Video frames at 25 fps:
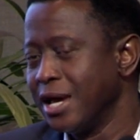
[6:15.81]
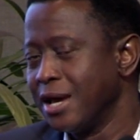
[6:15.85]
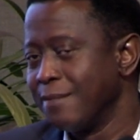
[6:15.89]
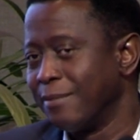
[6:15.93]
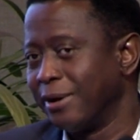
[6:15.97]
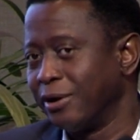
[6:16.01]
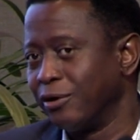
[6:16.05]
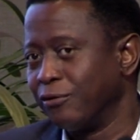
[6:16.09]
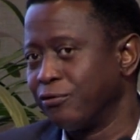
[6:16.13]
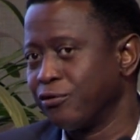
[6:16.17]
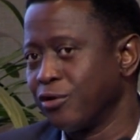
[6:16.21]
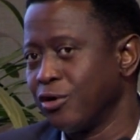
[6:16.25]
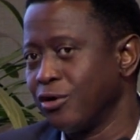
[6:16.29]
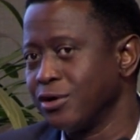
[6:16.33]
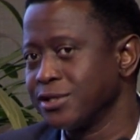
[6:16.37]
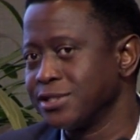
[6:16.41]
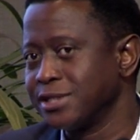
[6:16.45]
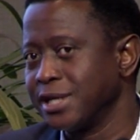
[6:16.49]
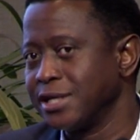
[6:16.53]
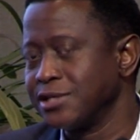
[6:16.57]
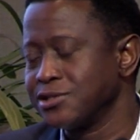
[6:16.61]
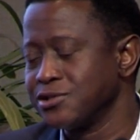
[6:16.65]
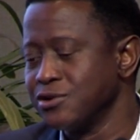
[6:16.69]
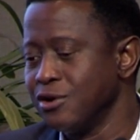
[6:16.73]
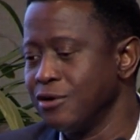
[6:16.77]
But of course,
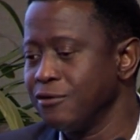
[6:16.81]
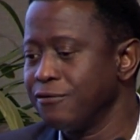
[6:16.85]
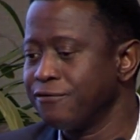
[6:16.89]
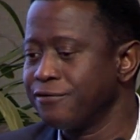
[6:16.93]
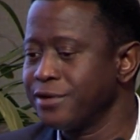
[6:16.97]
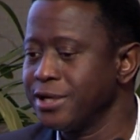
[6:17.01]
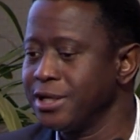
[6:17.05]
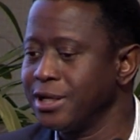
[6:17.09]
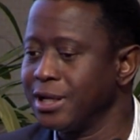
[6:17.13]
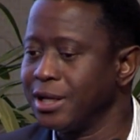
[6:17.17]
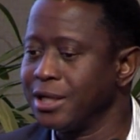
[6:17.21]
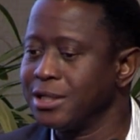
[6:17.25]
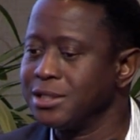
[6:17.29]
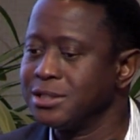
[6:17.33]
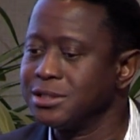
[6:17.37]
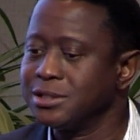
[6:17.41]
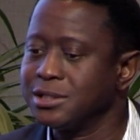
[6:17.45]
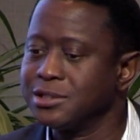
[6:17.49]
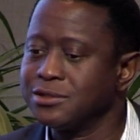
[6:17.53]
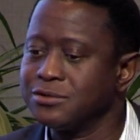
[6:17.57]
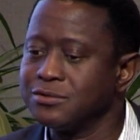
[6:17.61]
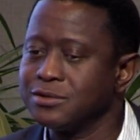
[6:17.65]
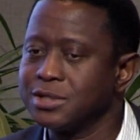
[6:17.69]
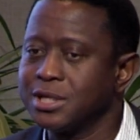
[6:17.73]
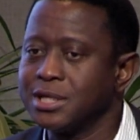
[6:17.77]
there is no free lunch.
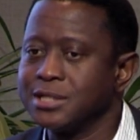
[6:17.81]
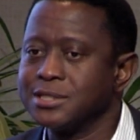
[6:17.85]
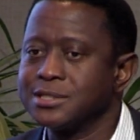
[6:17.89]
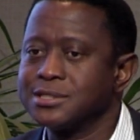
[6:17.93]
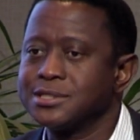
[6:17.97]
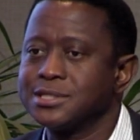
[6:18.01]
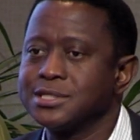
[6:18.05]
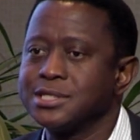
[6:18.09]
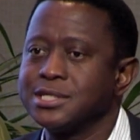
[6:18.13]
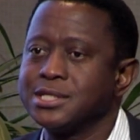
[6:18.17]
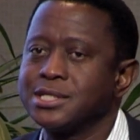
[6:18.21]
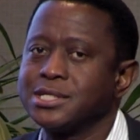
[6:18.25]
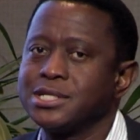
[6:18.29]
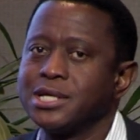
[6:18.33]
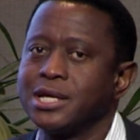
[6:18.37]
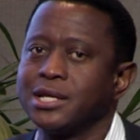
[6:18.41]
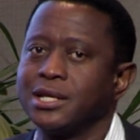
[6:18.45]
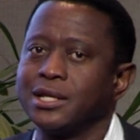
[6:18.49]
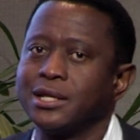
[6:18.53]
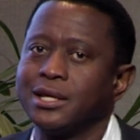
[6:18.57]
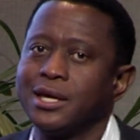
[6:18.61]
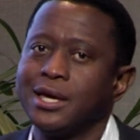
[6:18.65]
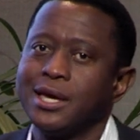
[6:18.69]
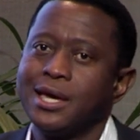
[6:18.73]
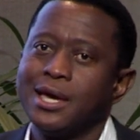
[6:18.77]
As you can see
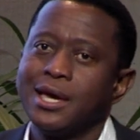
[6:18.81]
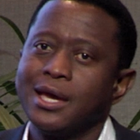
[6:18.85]
clearly,